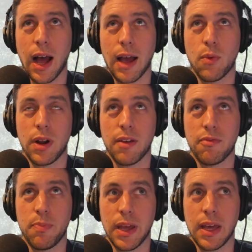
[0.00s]
I would
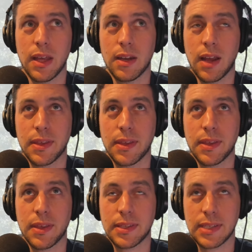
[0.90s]
have been
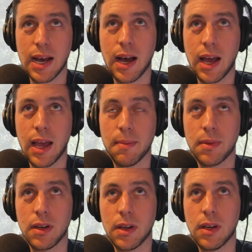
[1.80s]
at the
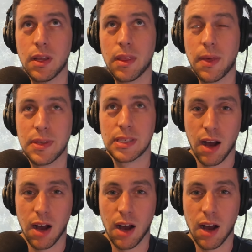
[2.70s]
time that this
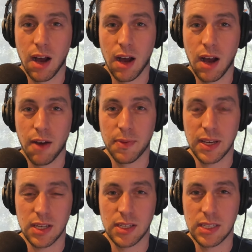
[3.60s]
game kicked off,
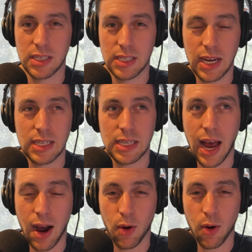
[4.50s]
because it's six
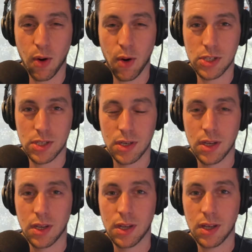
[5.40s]
hours
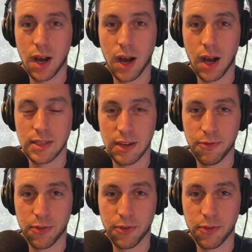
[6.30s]
uh,
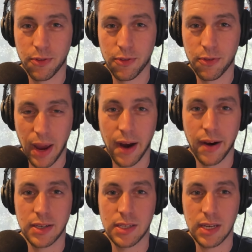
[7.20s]
difference in
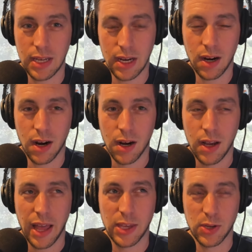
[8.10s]
Paris and here,
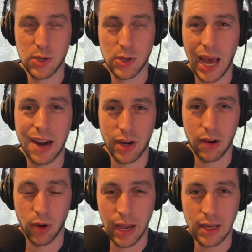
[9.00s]
and this was Saturday,
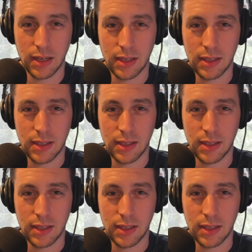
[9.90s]
right?